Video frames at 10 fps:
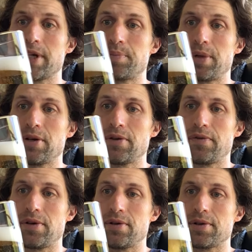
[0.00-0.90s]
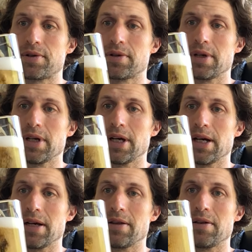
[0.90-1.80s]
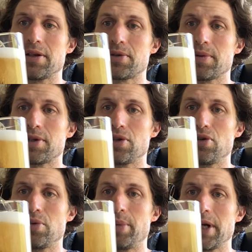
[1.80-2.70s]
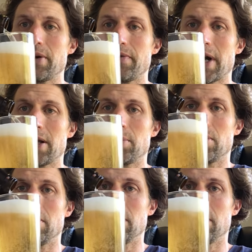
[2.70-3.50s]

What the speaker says: Beer Reviews, that this was a new beer available